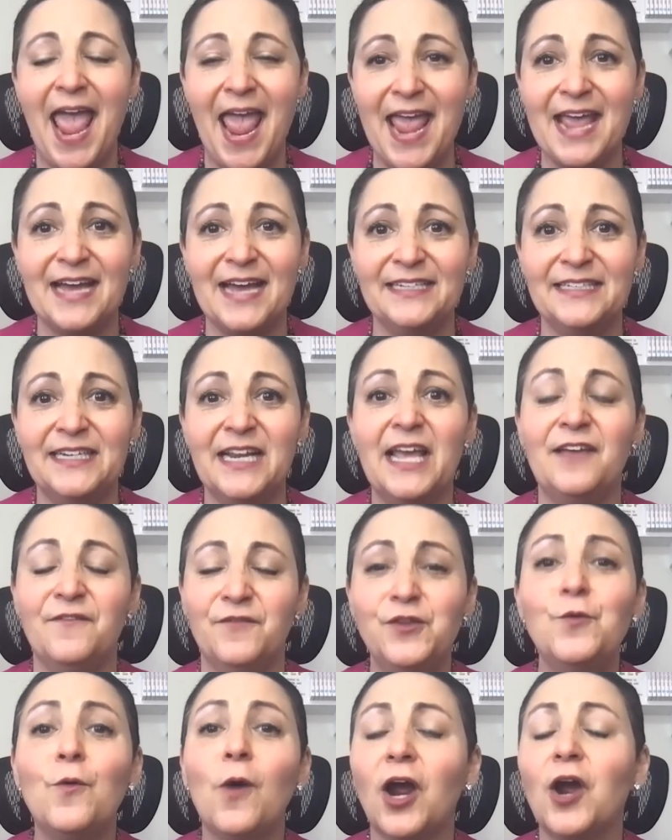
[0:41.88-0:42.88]
And if
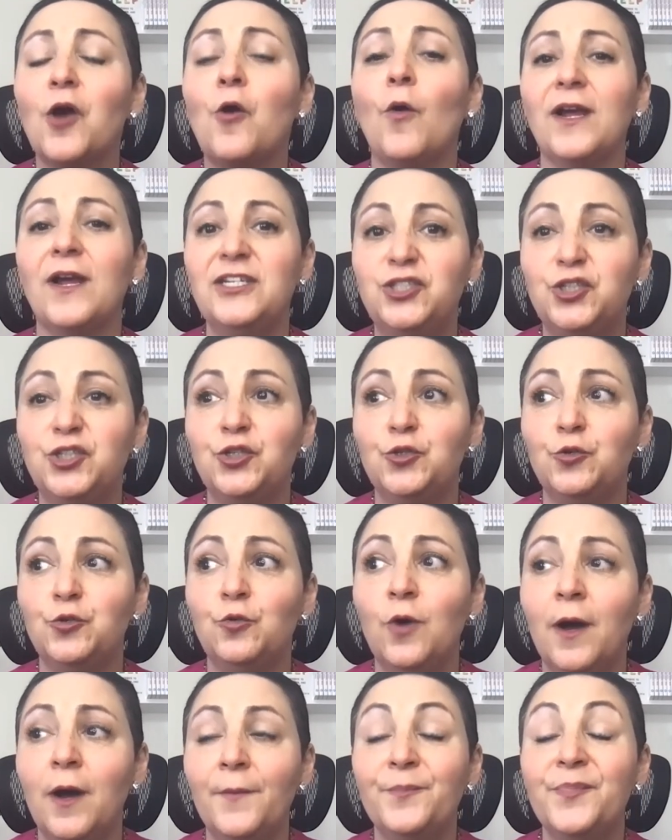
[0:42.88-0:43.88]
you are going
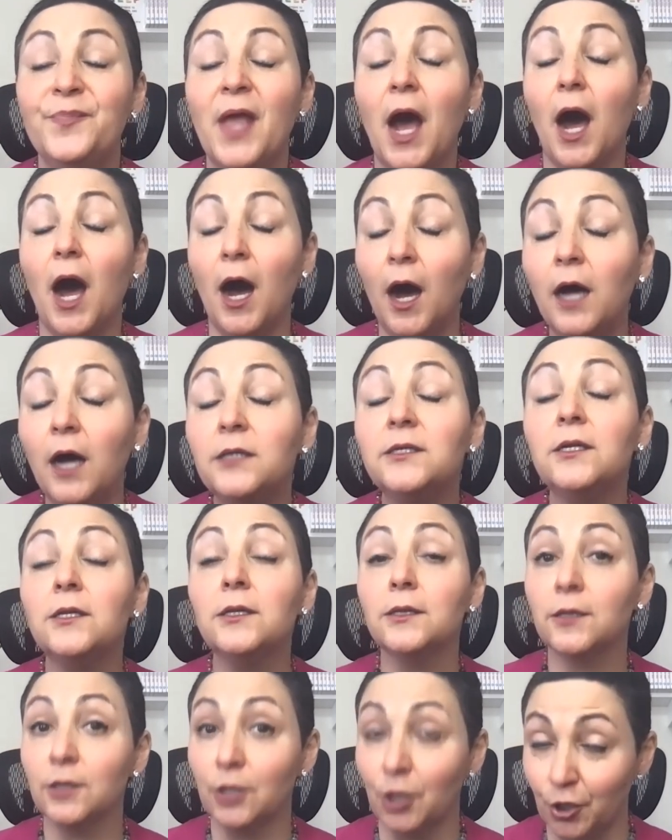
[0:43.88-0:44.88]
to
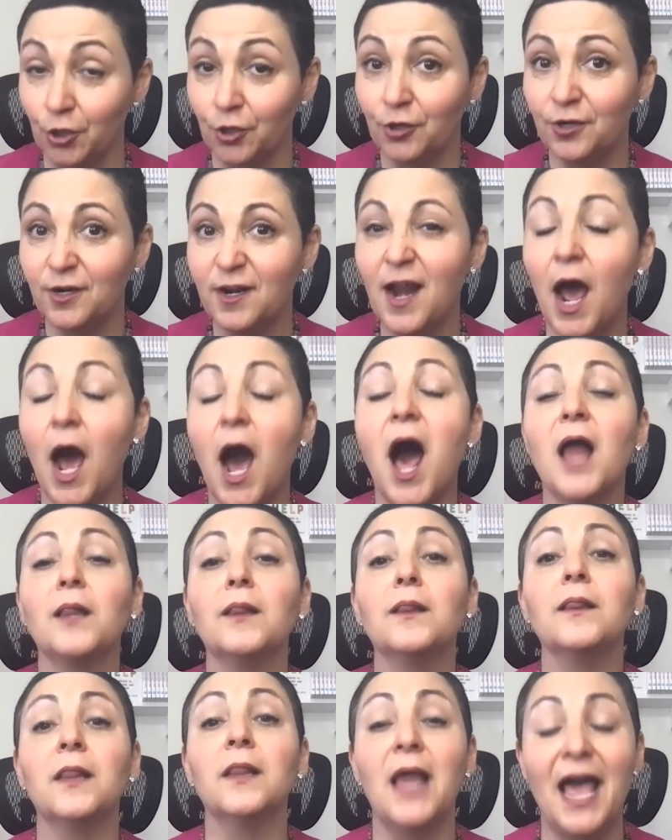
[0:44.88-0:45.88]
unlearn a
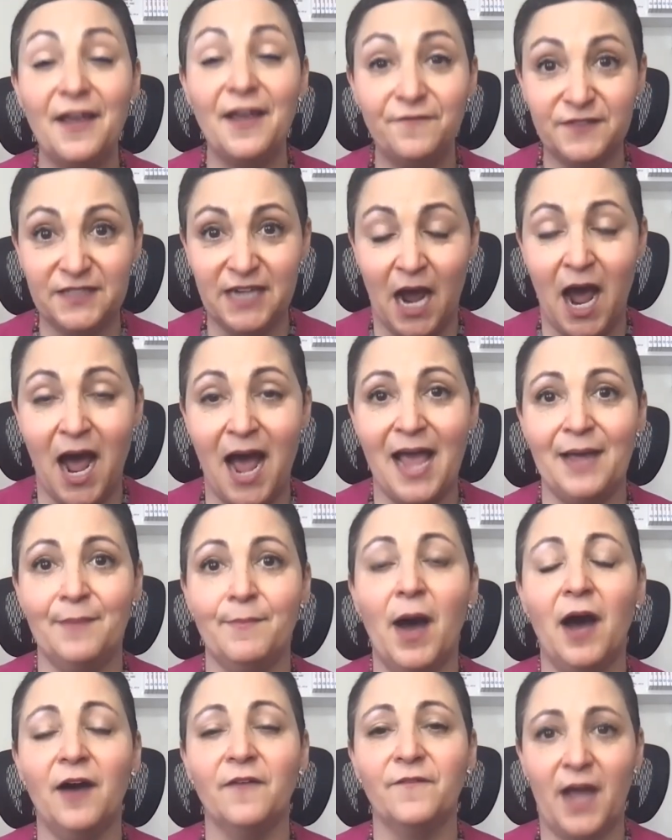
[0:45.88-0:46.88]

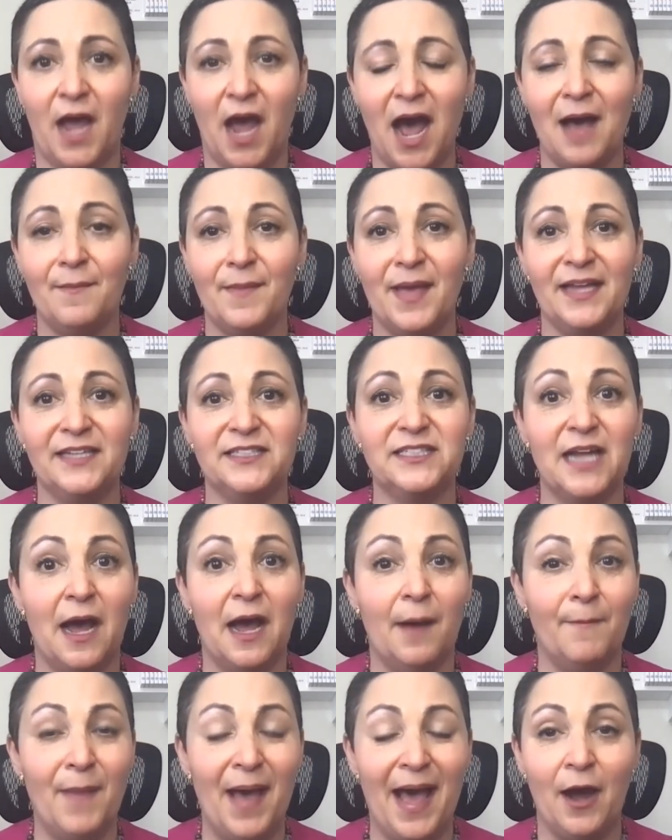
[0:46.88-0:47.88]
lifetime of comments
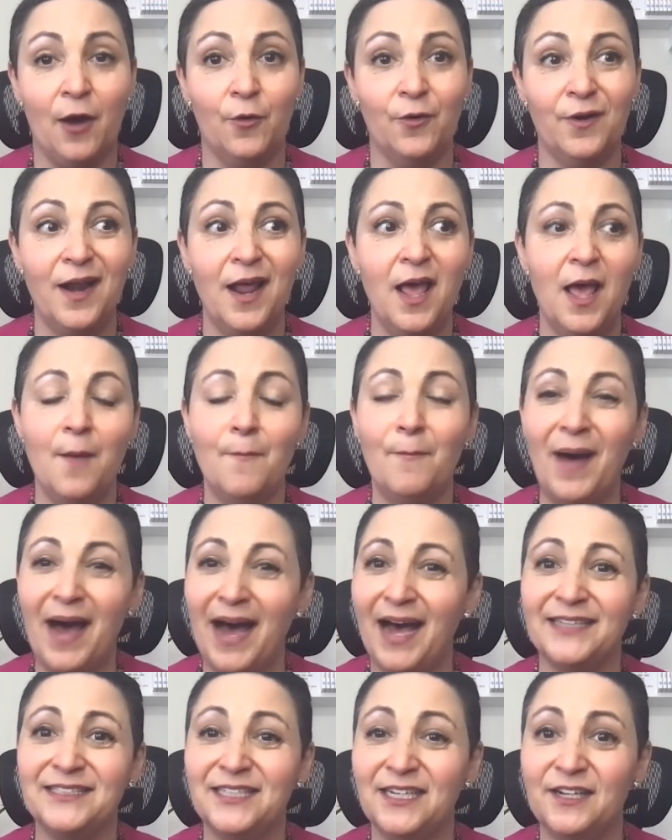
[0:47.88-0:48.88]
about
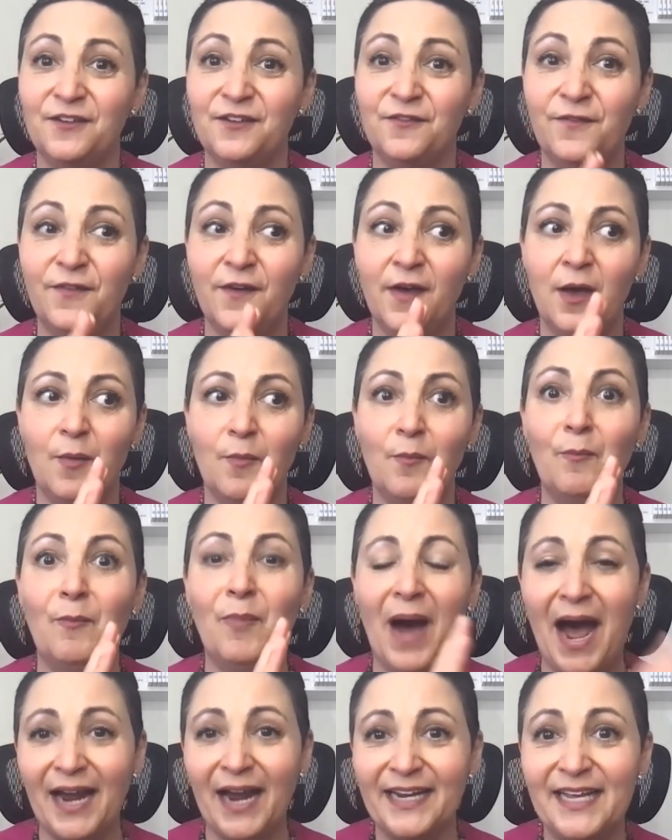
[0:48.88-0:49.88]
positive
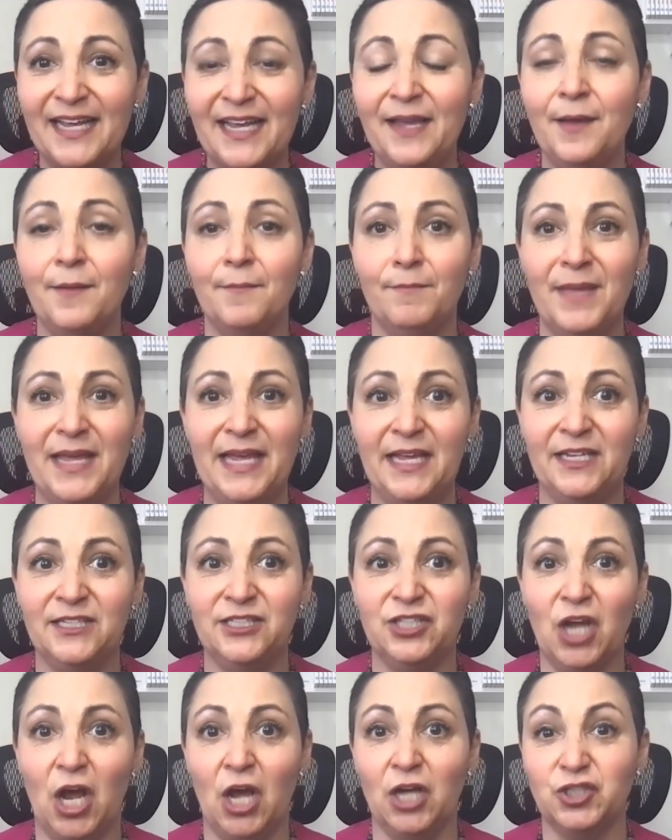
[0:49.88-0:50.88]
body
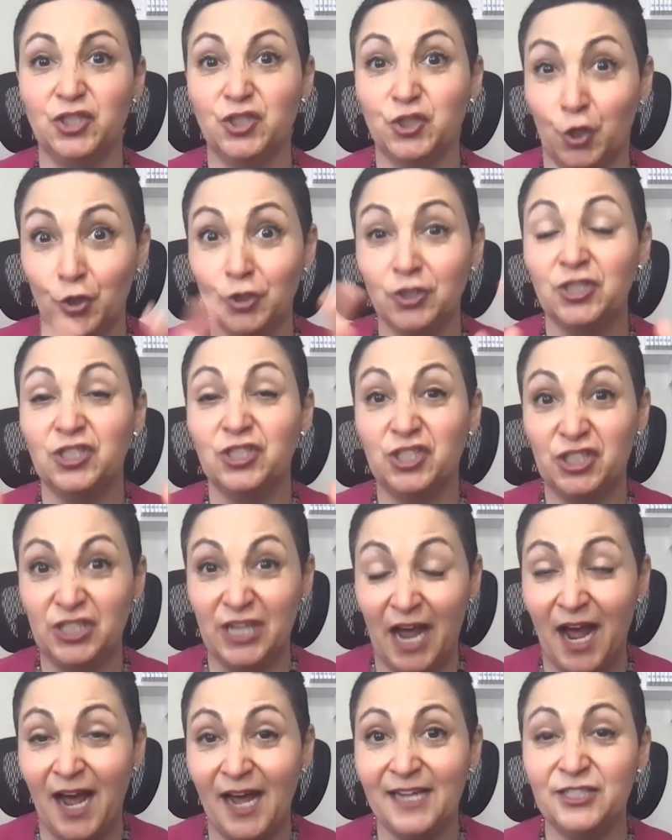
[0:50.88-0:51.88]
means a certain
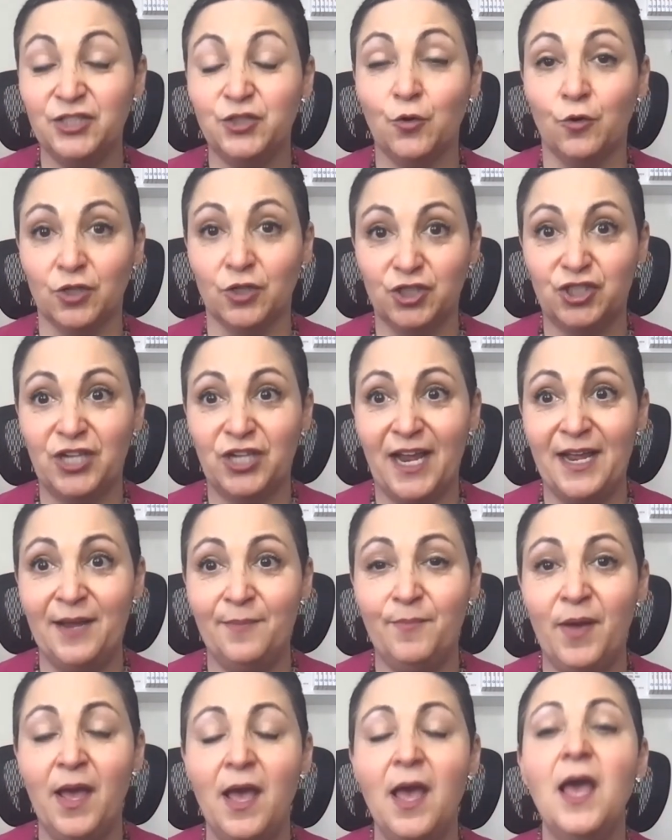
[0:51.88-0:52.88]
size or
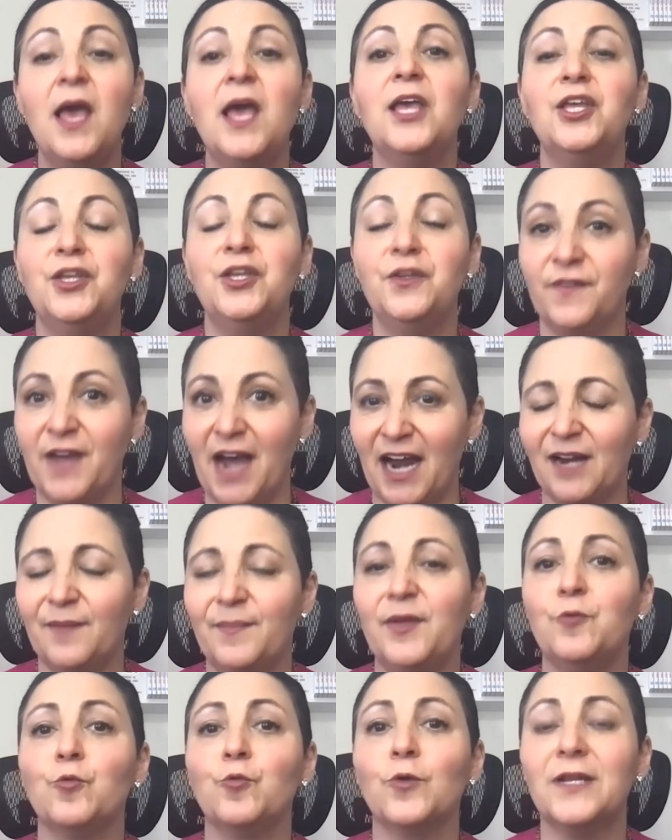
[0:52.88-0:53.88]
shape. You've got to
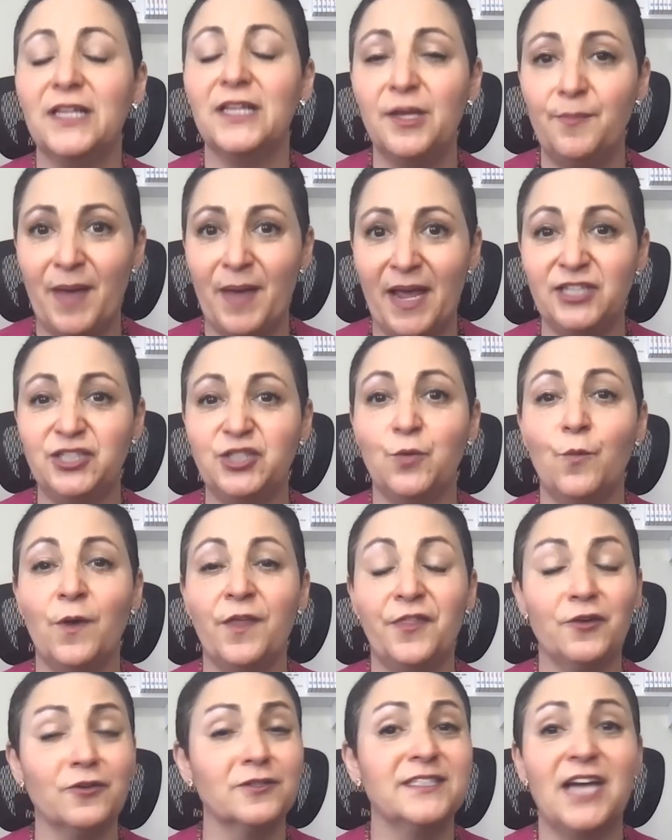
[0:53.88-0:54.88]
be really patient
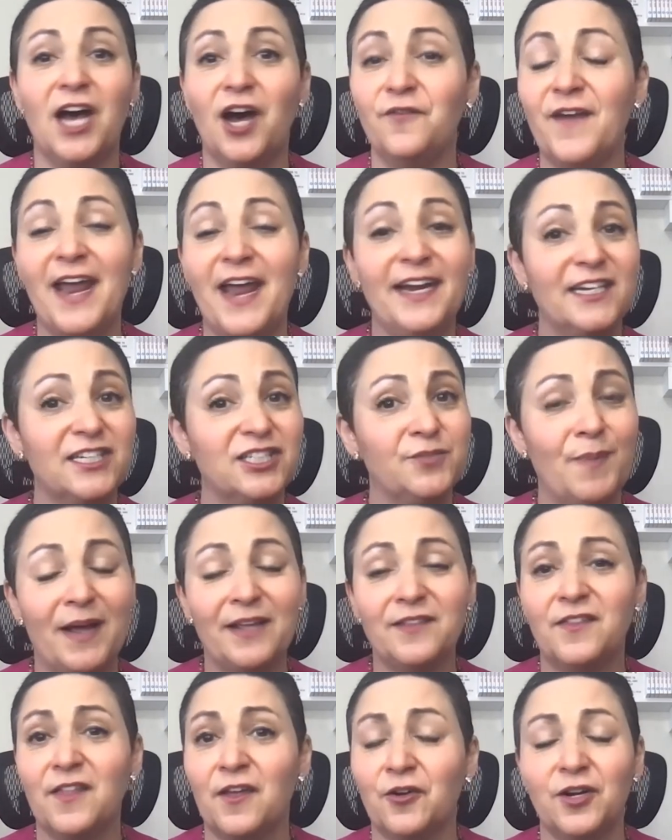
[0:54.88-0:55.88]
with yourself and
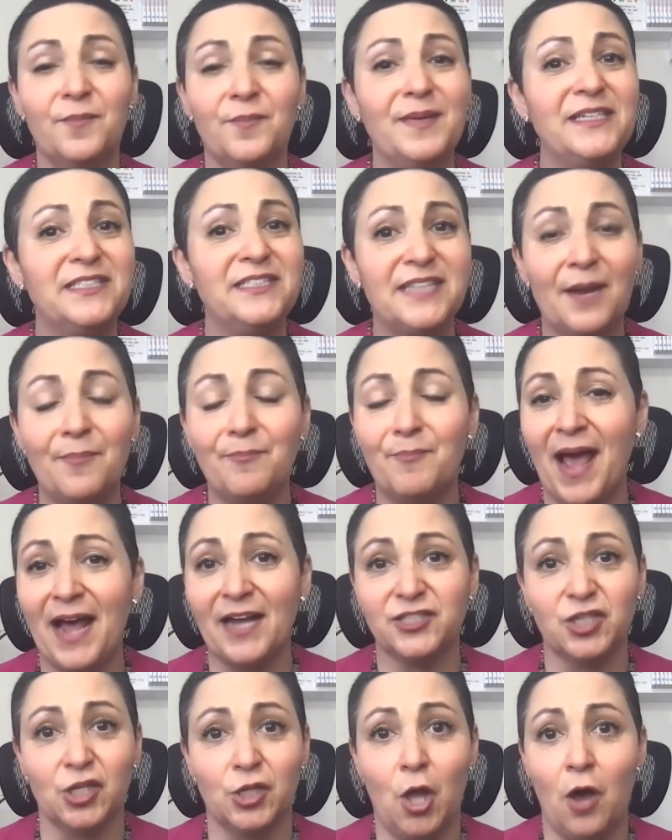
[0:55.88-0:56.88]
expect there to be
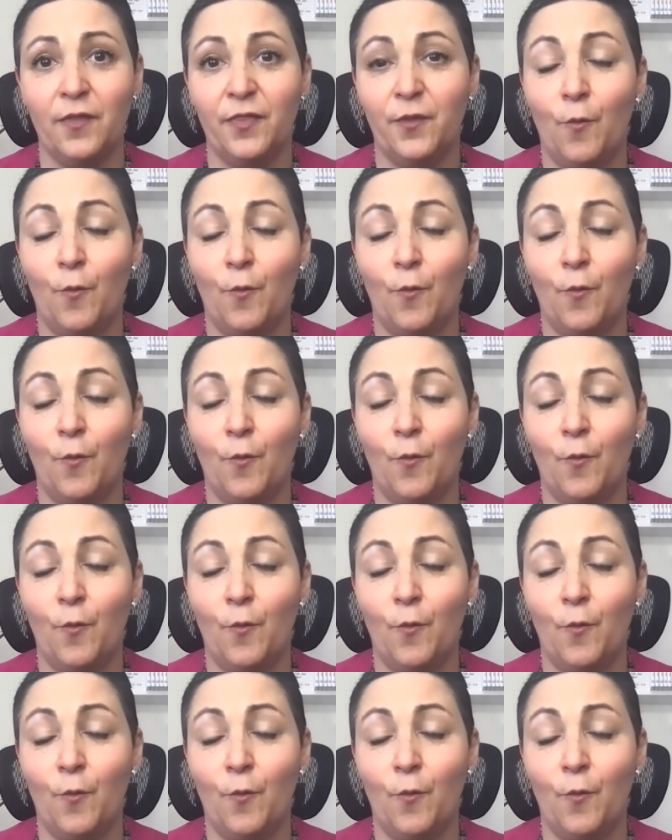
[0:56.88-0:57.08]
setbacks along the